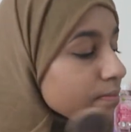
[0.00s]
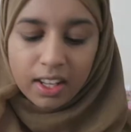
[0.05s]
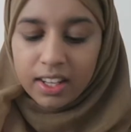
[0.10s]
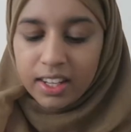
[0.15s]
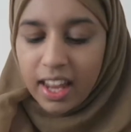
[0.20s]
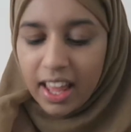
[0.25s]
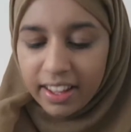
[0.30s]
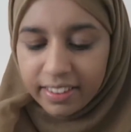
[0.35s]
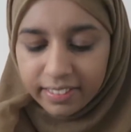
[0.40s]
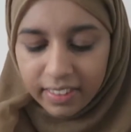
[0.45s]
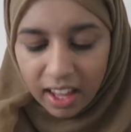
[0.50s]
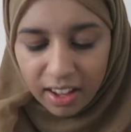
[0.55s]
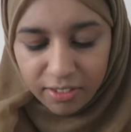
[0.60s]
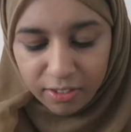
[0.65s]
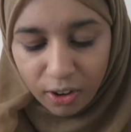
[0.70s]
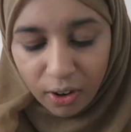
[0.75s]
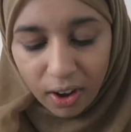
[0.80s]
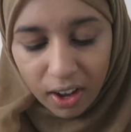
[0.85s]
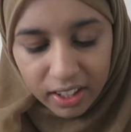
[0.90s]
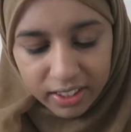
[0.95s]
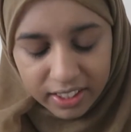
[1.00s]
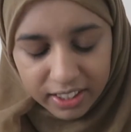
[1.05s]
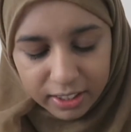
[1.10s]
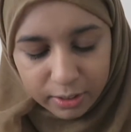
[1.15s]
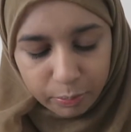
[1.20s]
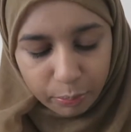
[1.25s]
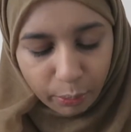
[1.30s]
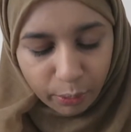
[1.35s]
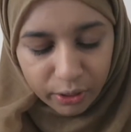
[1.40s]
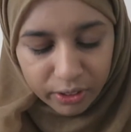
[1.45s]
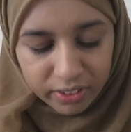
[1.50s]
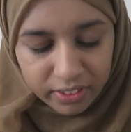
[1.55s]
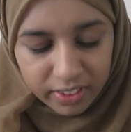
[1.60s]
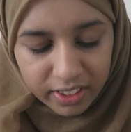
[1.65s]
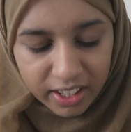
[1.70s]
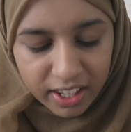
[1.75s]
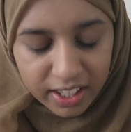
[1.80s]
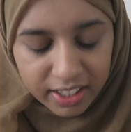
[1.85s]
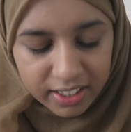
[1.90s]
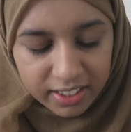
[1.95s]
Next I've got this bronzer.